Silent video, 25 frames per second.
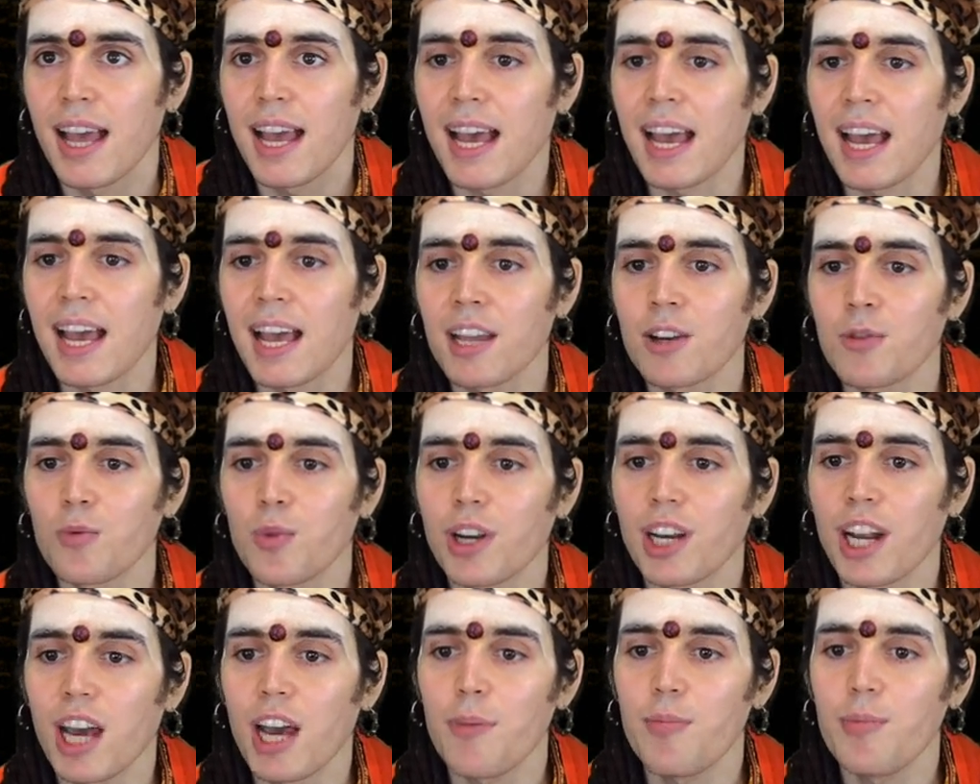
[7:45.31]
And
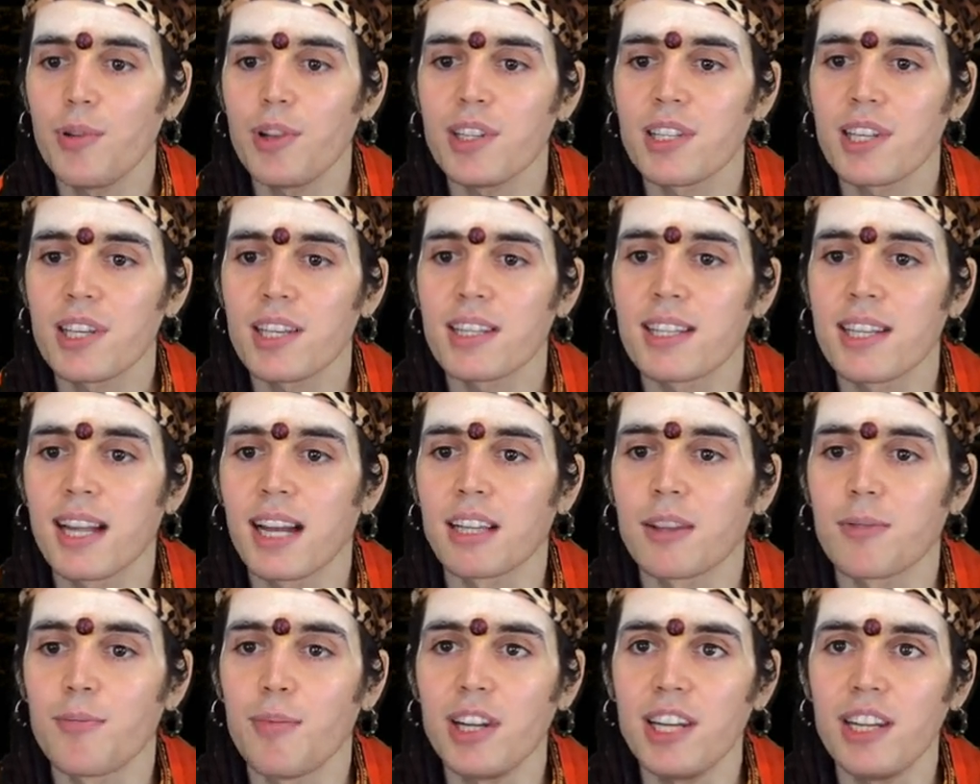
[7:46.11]
what happens is
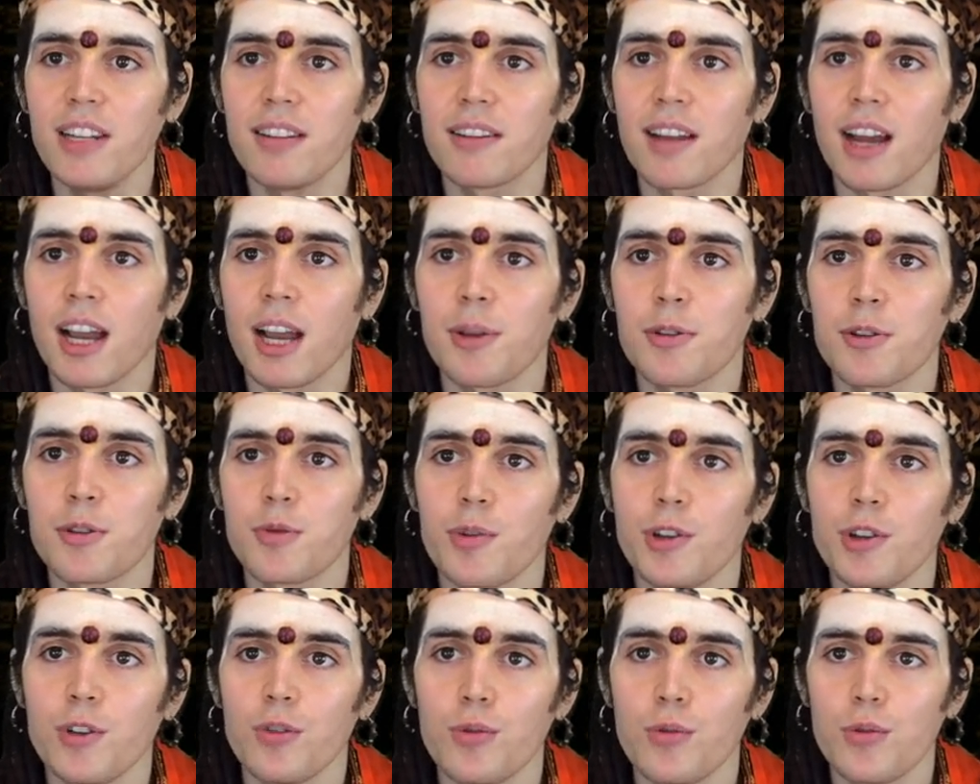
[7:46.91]
that many times
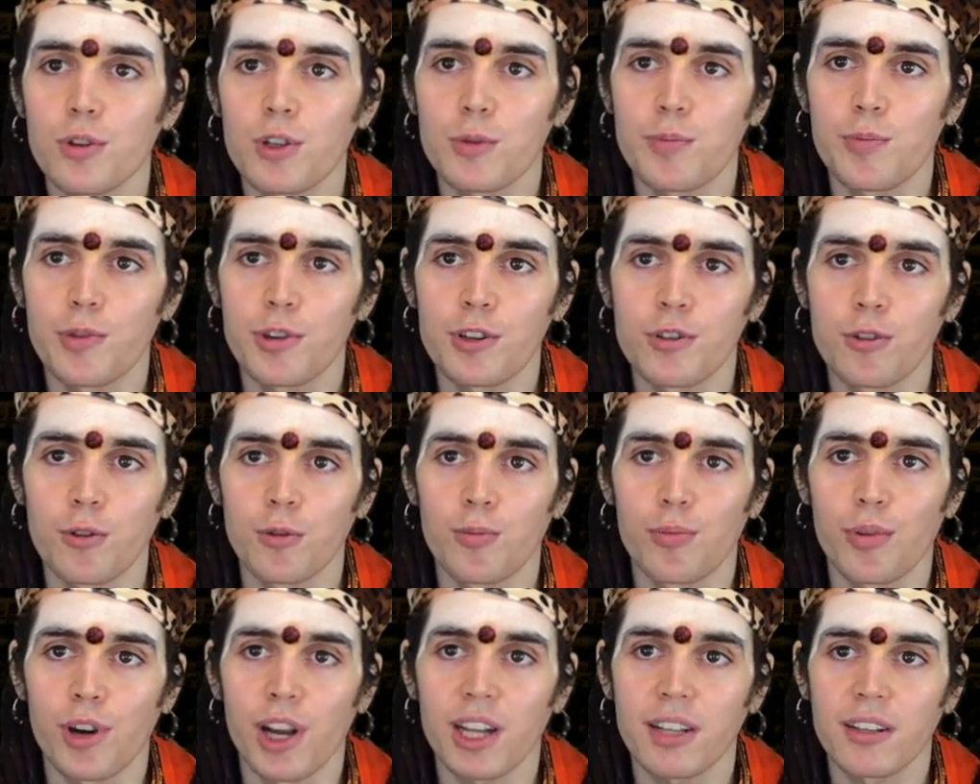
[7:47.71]
when you do a spiritual
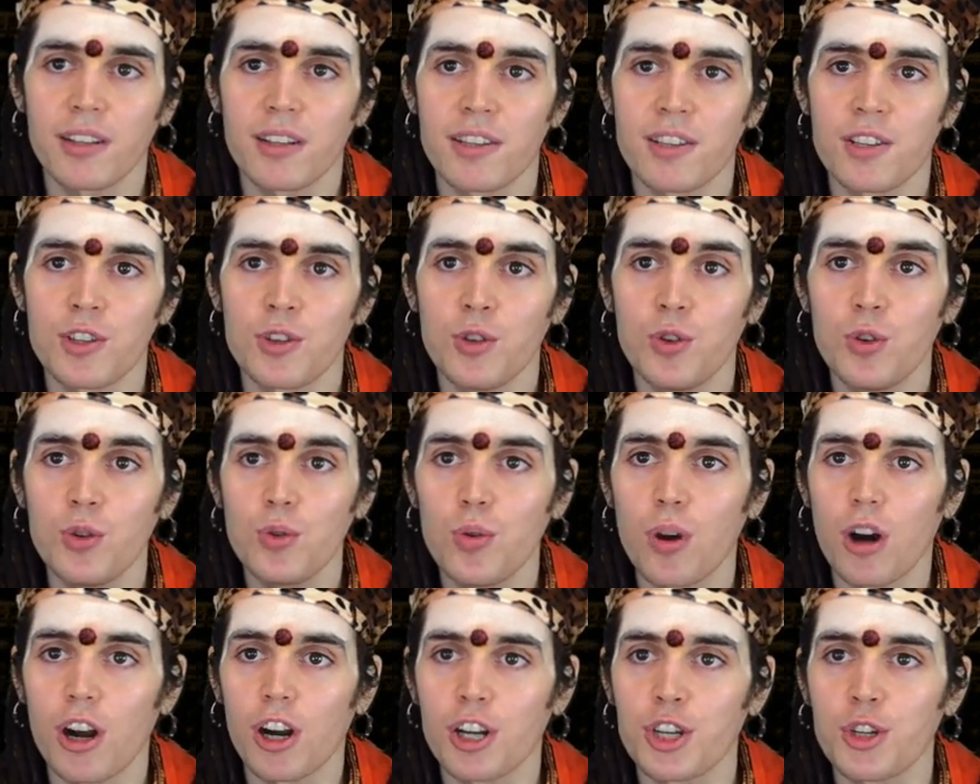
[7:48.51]
practice,
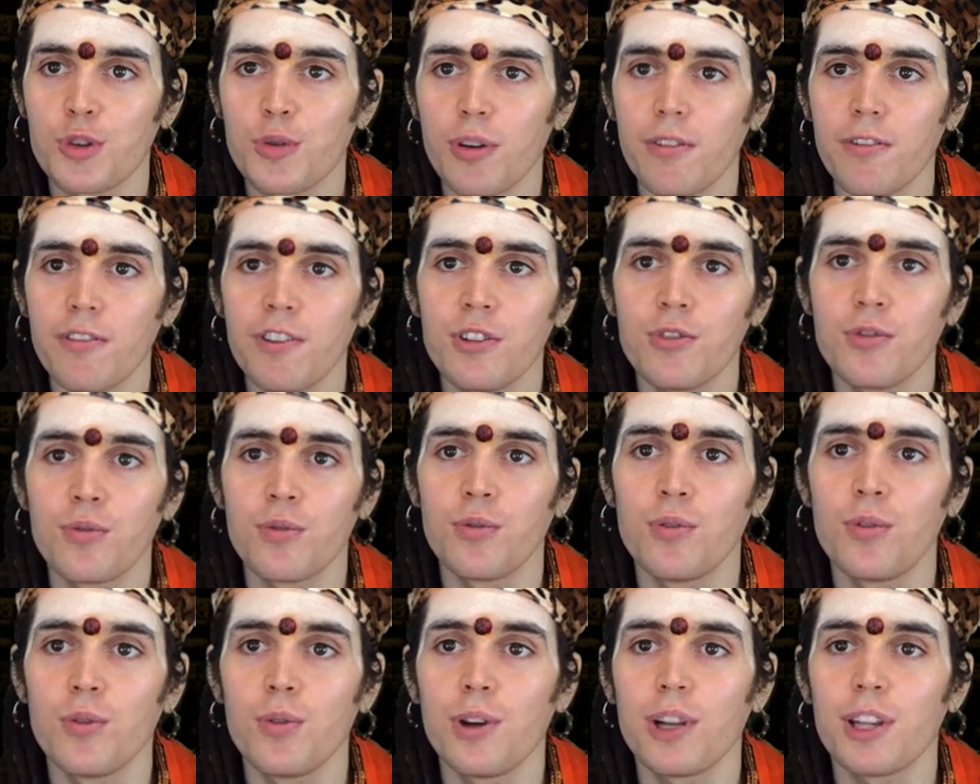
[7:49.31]
you are driven
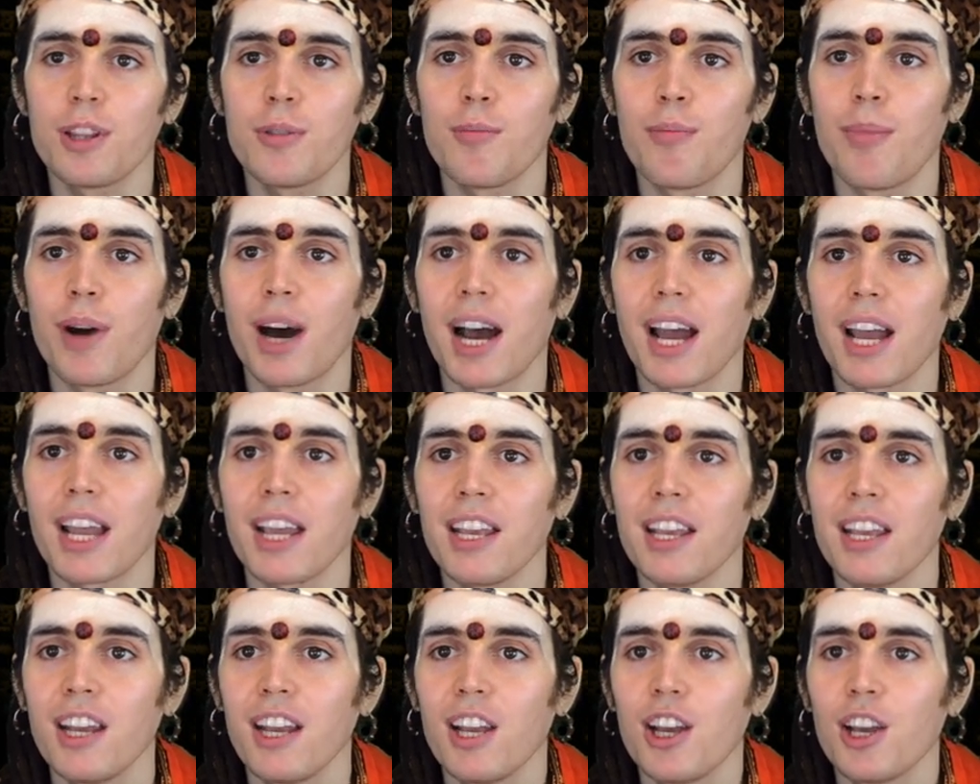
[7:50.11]
to do it
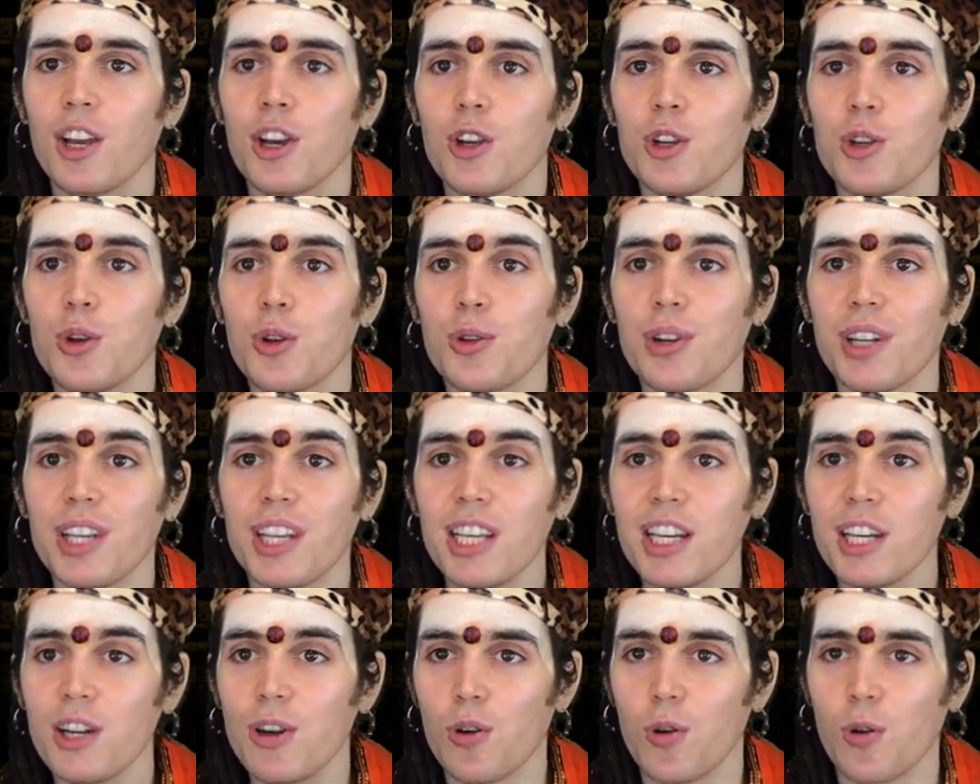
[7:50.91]
by your
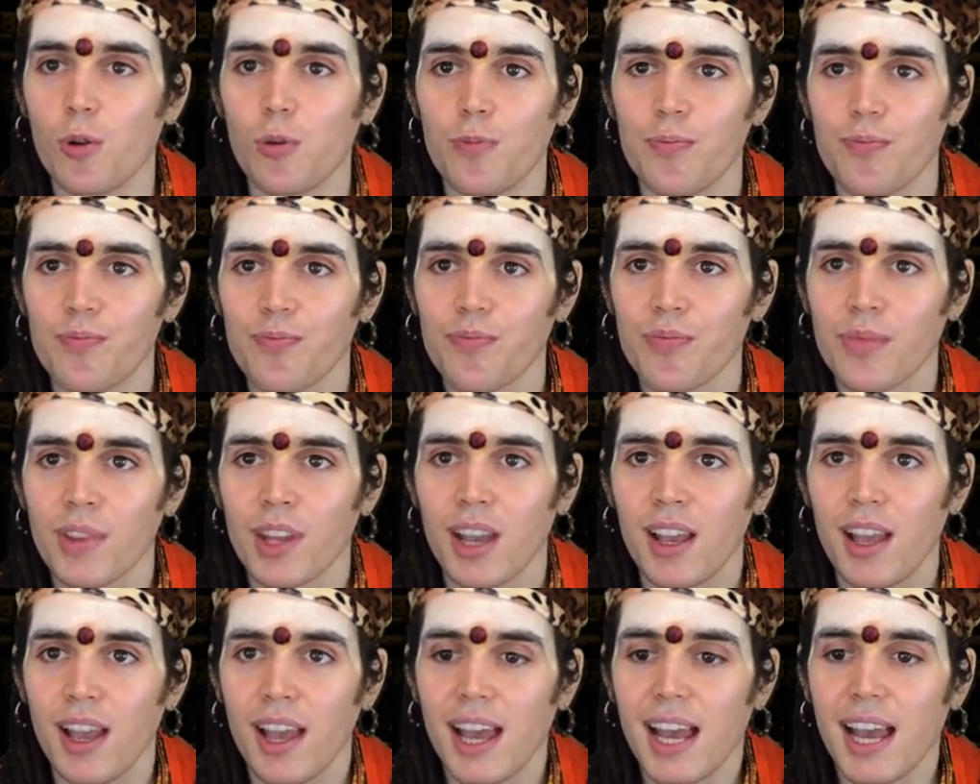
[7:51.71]
ego.
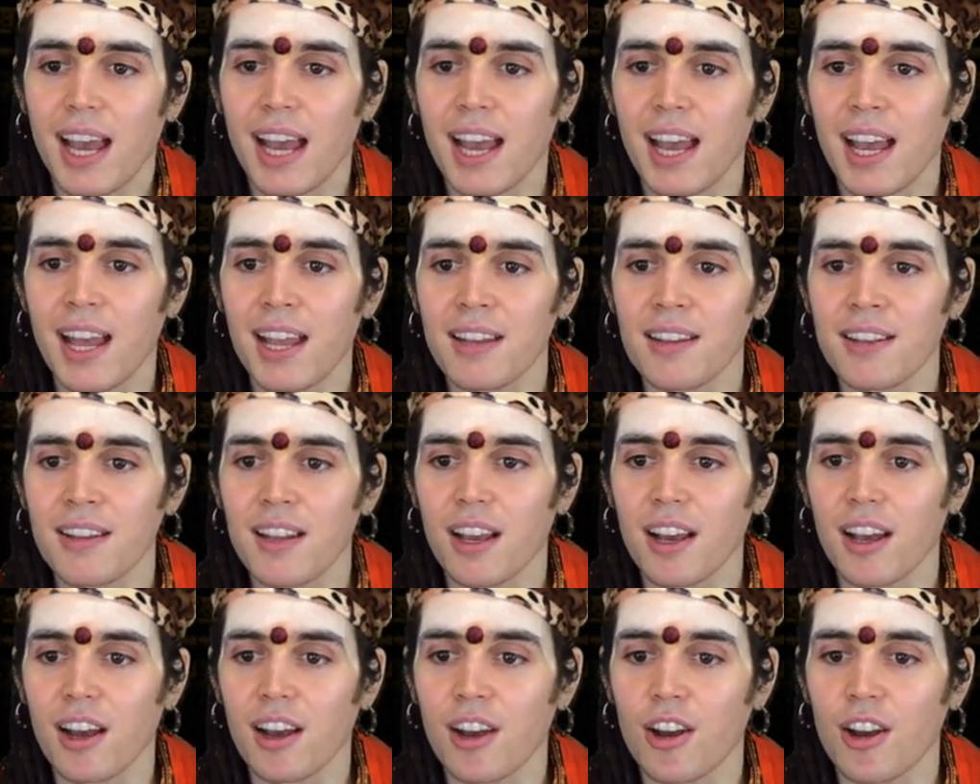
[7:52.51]
And